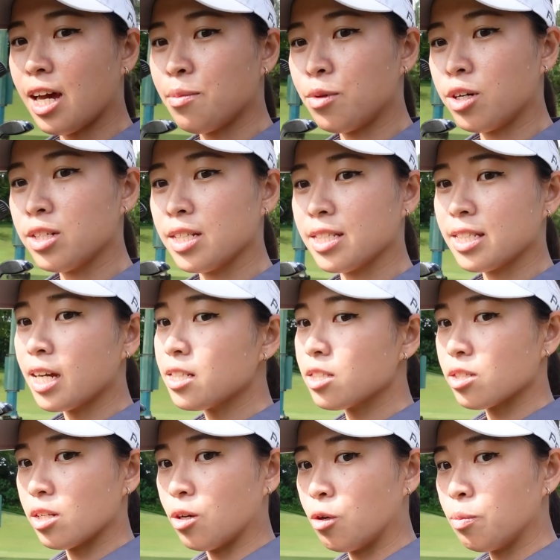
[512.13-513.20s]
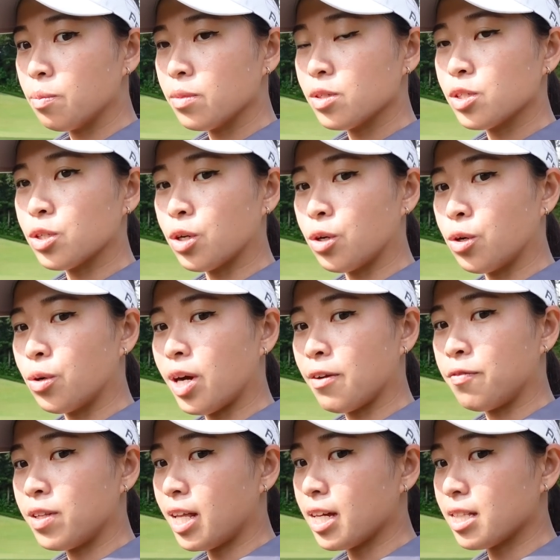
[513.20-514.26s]
I'm on a side slope, so I
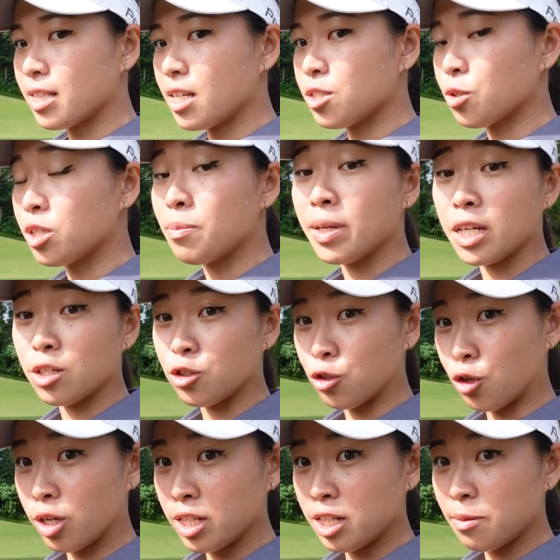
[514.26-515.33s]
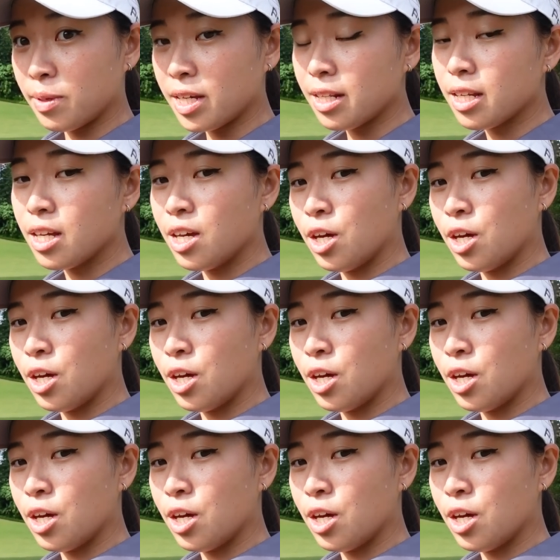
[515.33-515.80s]
feel like that's going to make it draw a little bit,